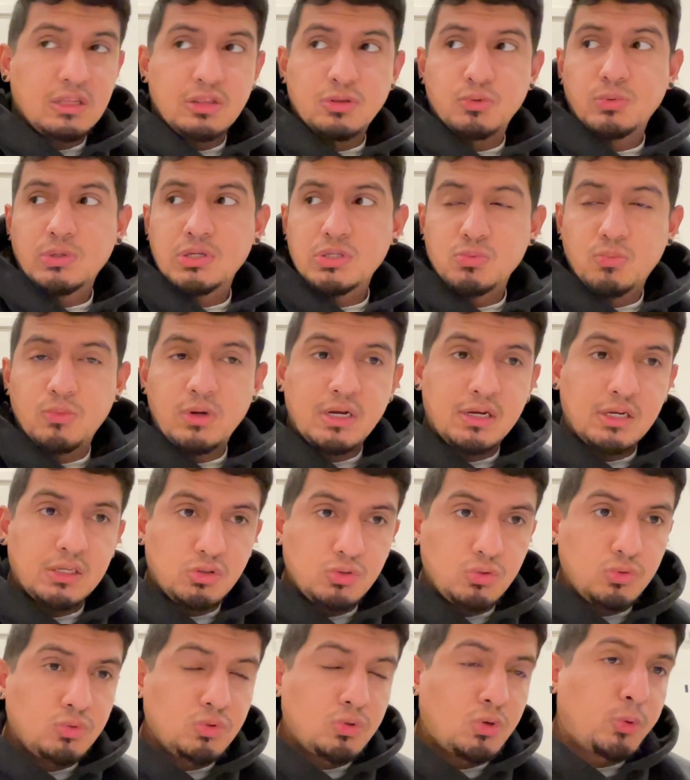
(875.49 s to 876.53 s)
And the reason why I
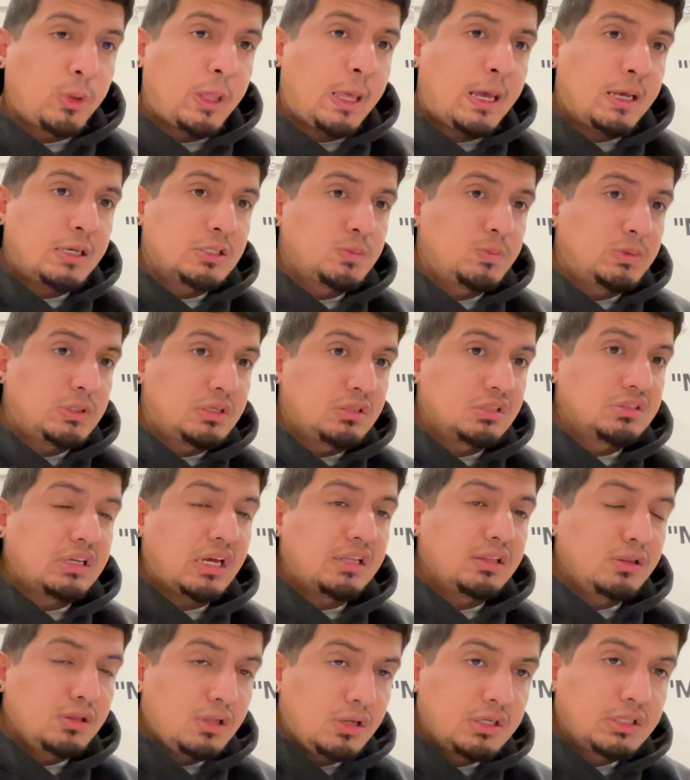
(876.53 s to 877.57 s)
do know that is because I
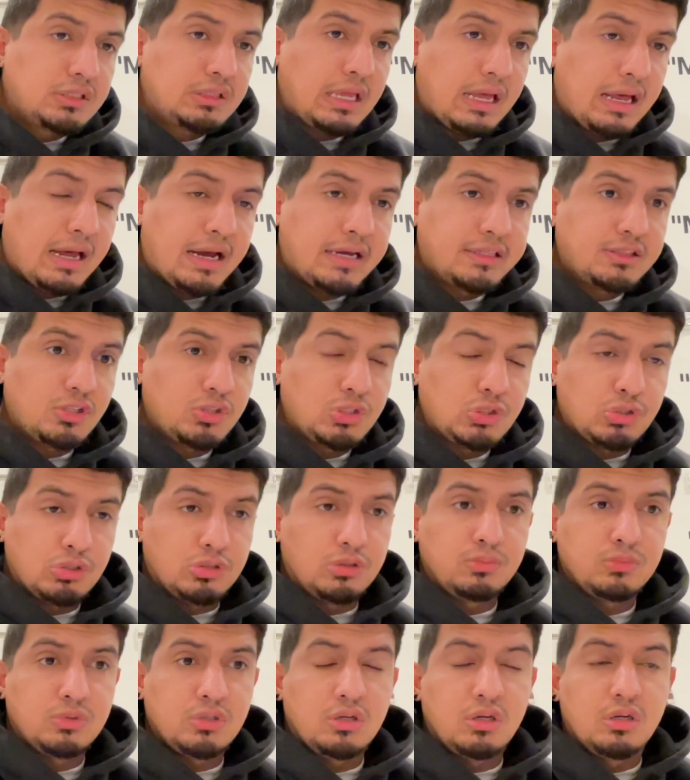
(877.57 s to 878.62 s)
looked at the
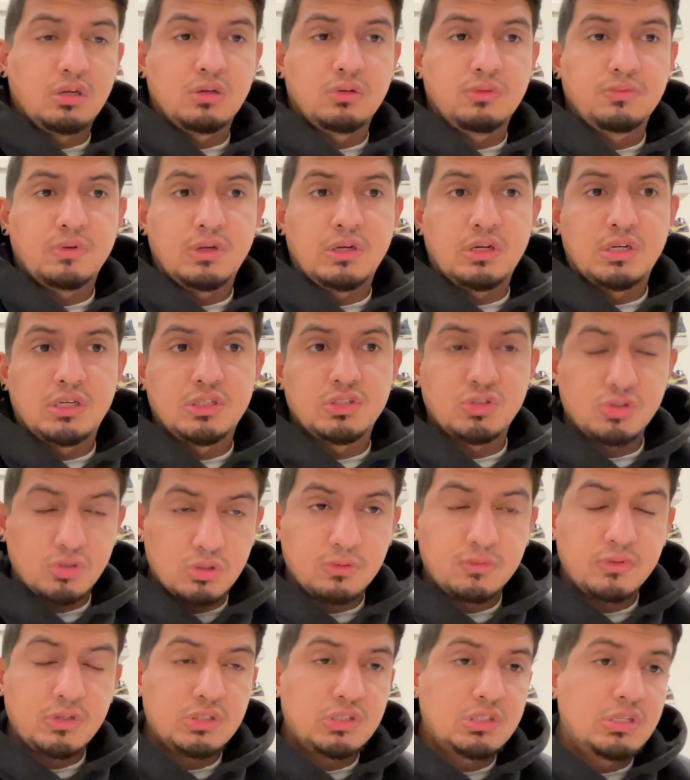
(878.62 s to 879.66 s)
terms of
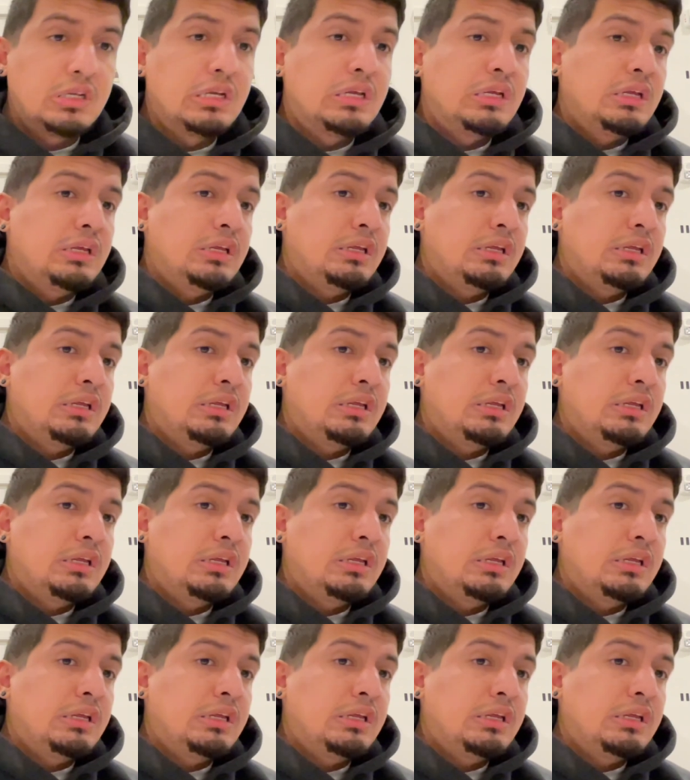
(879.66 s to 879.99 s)
service